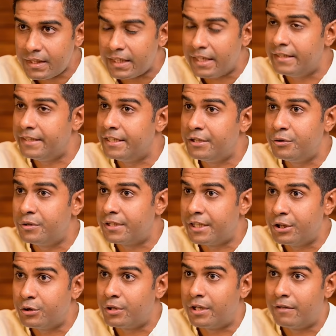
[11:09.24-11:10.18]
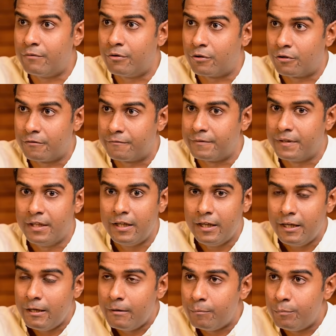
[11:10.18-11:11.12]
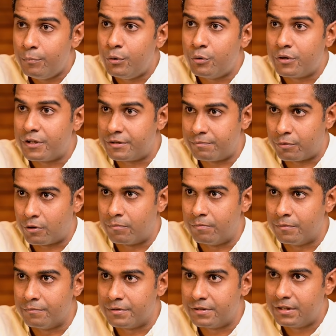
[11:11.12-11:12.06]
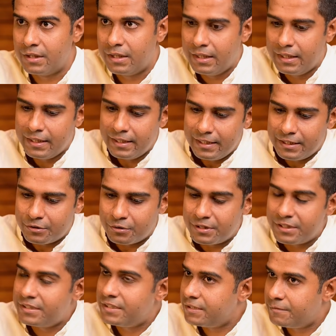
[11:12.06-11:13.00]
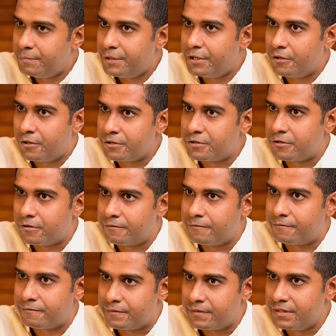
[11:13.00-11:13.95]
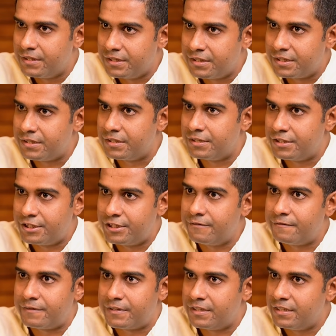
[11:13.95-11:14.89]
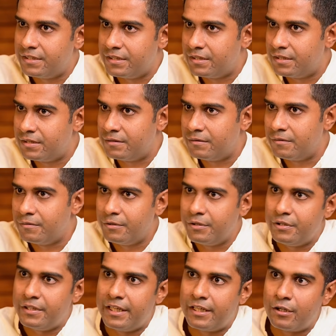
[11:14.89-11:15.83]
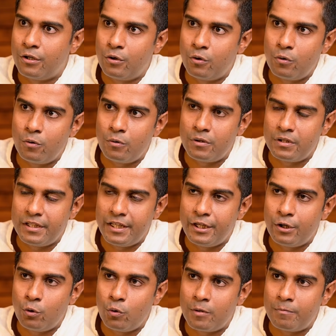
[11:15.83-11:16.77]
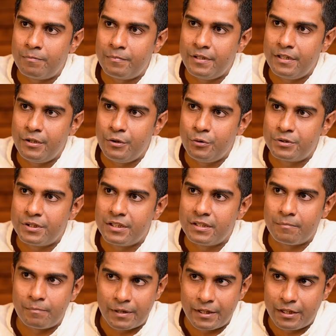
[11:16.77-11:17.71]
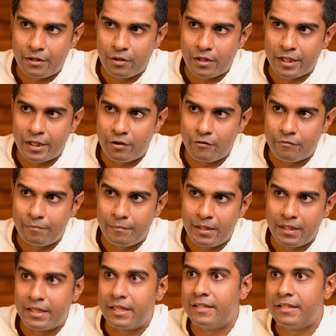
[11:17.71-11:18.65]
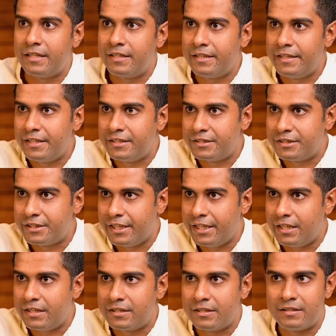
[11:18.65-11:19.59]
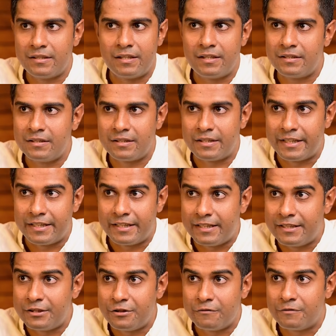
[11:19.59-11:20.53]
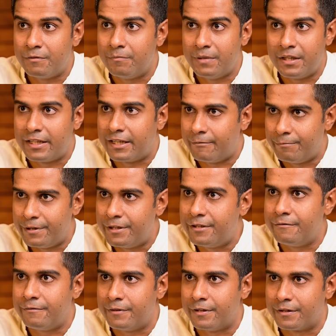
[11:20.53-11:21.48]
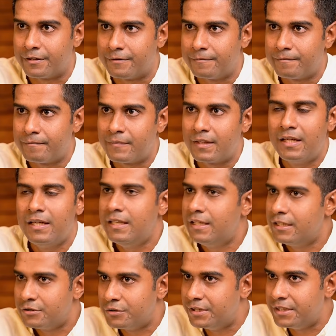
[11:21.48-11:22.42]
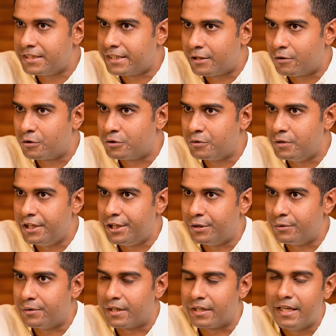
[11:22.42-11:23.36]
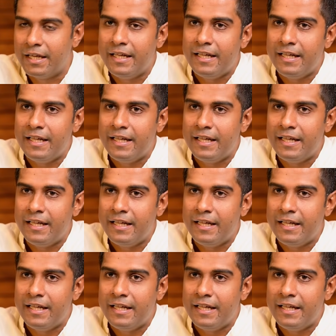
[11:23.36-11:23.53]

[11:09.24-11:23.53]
And they tend to have a lot of mucus problems. So this is because of this shift in they grow up using a particular kind of milk, and then they change, and then the tendency of the milk can be different. So this can also lead to that.